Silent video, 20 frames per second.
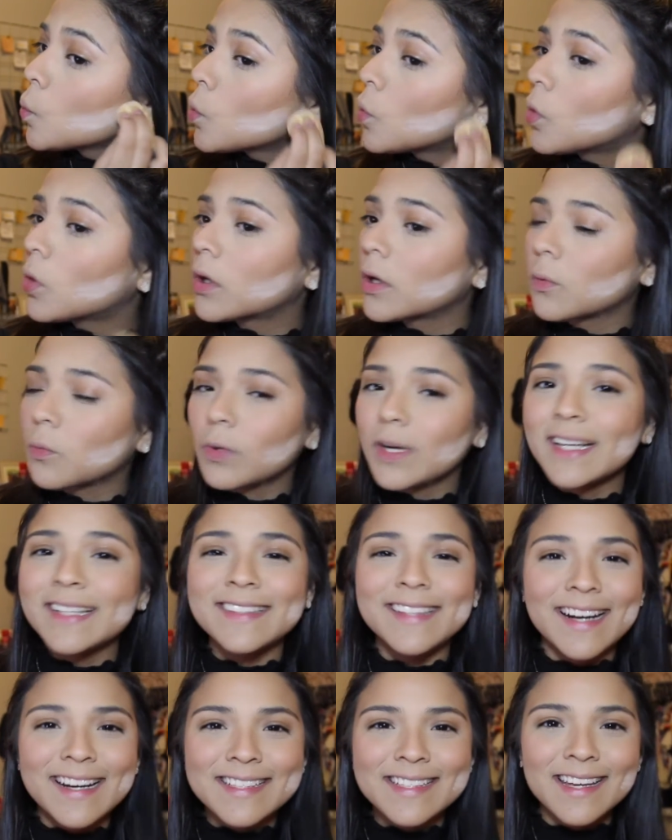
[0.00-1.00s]
or why
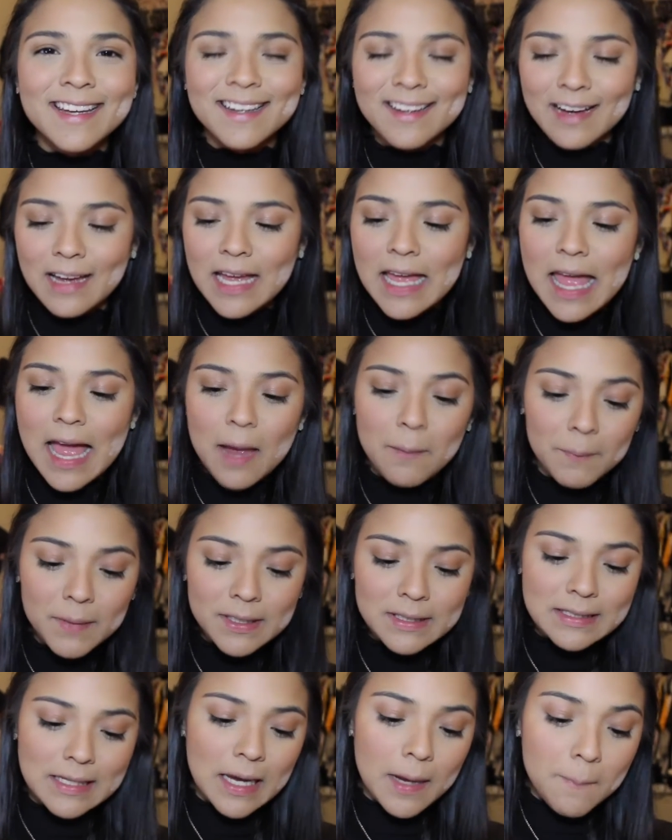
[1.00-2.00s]
did I say cut? I
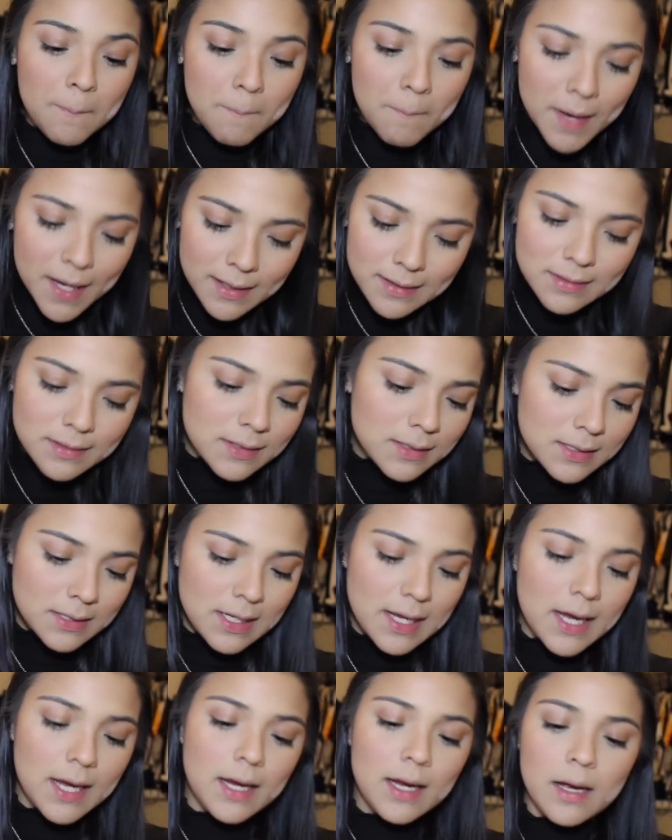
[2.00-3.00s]
mean, I meant to
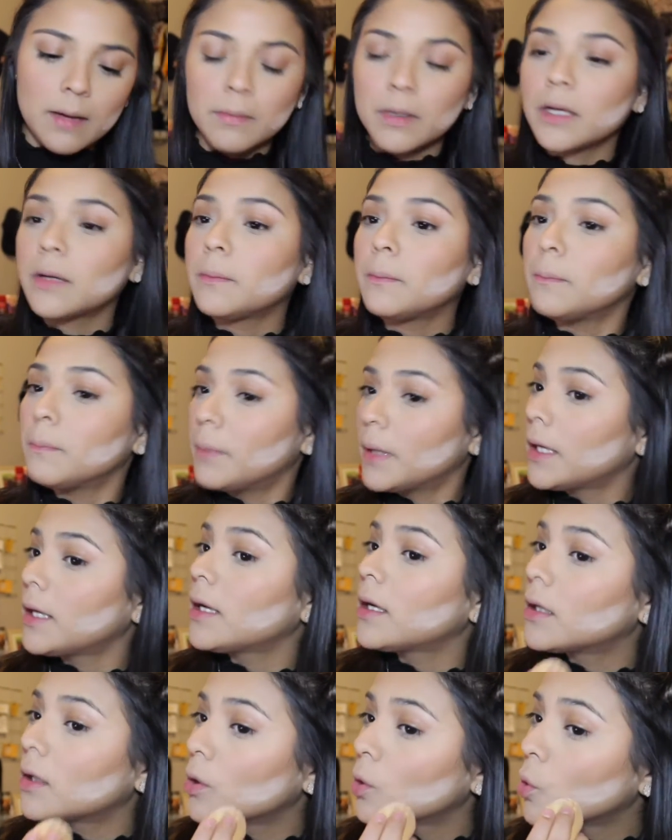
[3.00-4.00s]
say I'm gonna
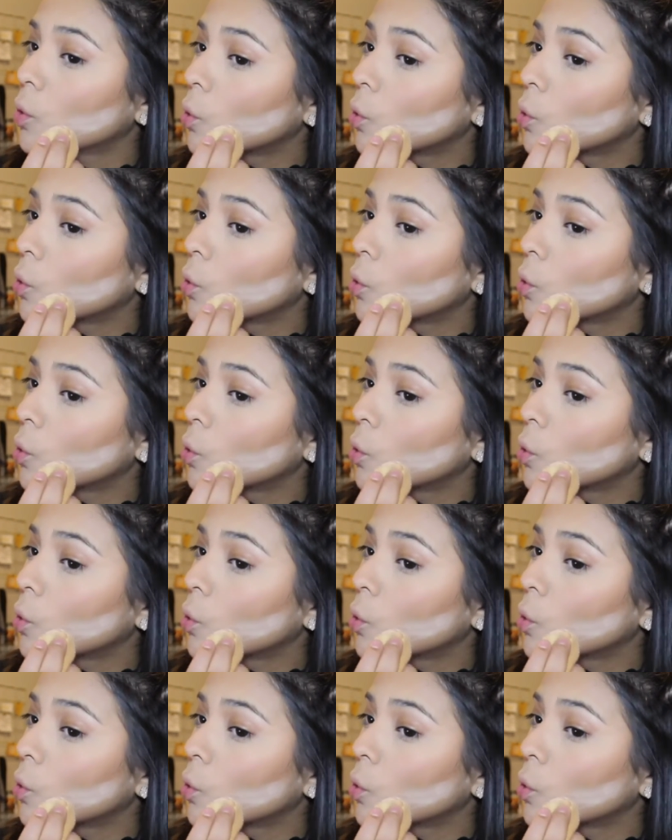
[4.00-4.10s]
bake.